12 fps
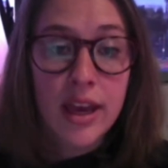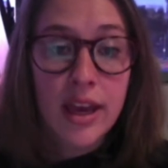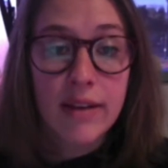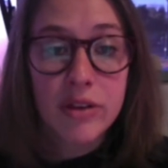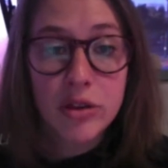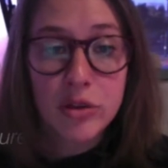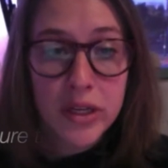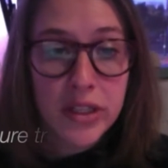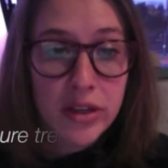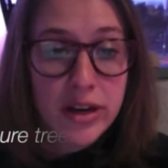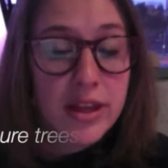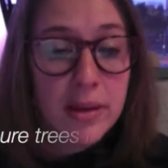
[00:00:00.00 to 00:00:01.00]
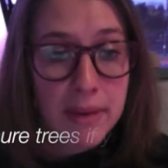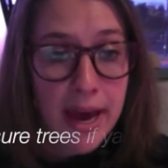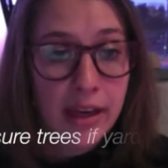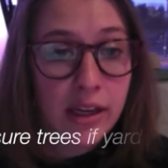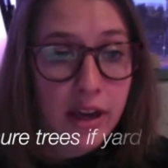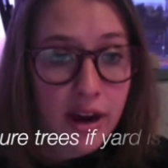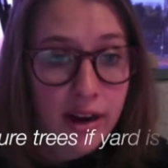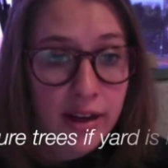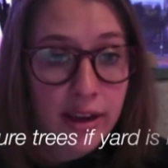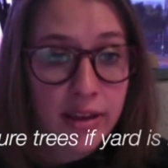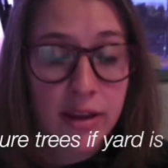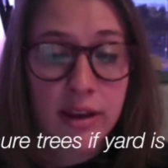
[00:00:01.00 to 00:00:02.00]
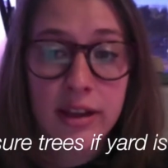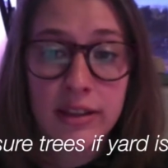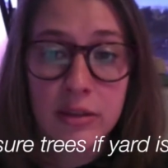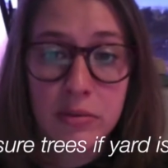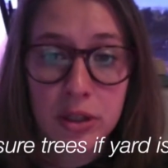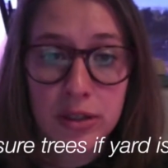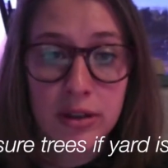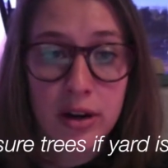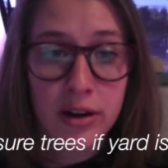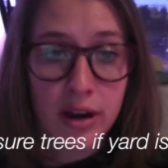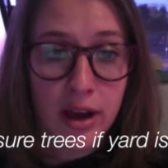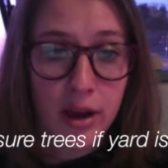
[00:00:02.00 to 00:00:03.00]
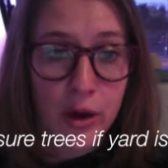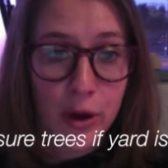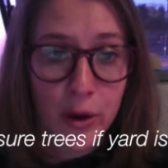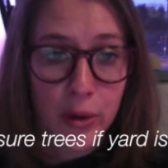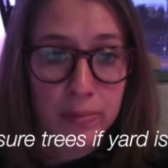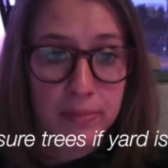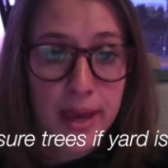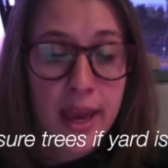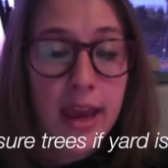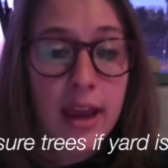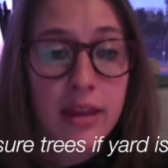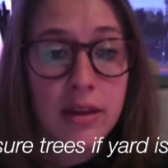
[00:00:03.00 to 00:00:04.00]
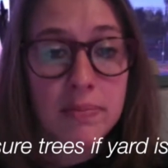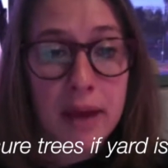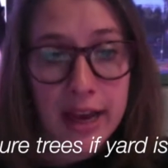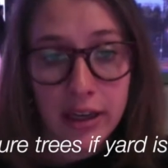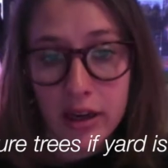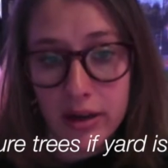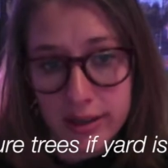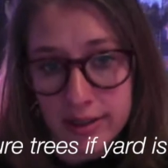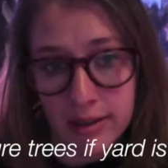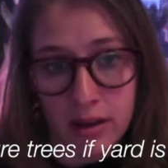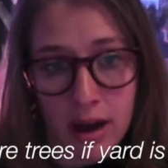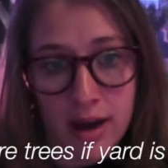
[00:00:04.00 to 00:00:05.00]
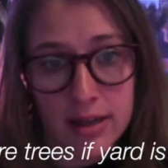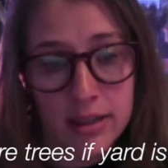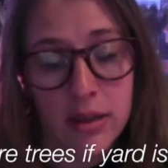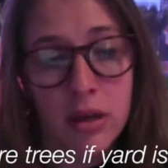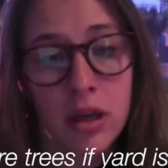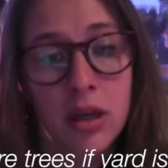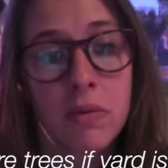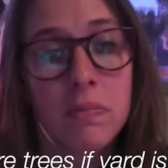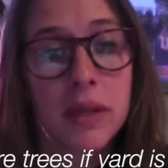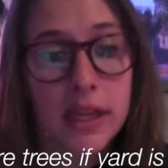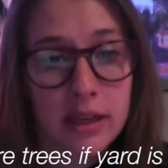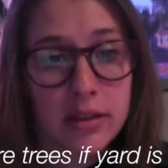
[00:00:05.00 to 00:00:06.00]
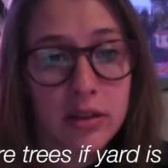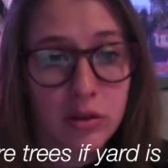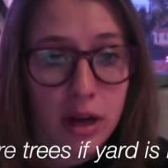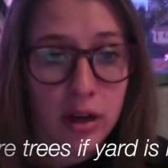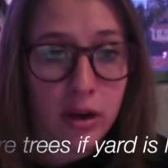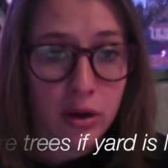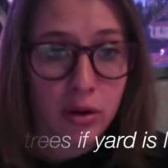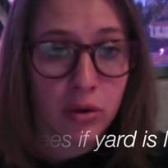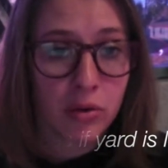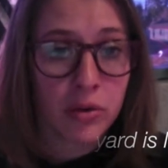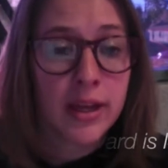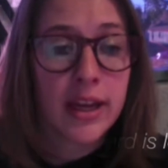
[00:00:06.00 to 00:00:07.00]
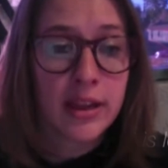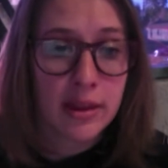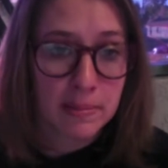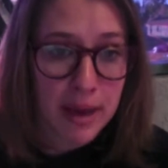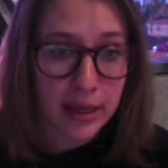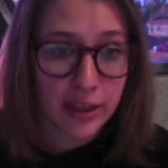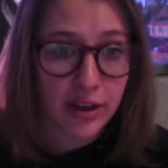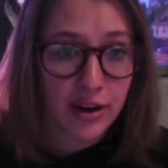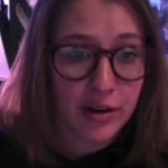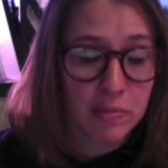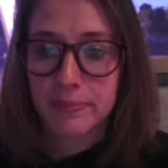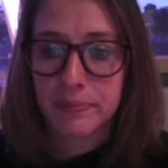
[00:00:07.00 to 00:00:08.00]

If the trees are in the backyard and the customers are not home and the backyard is locked, please do not go in the backyard.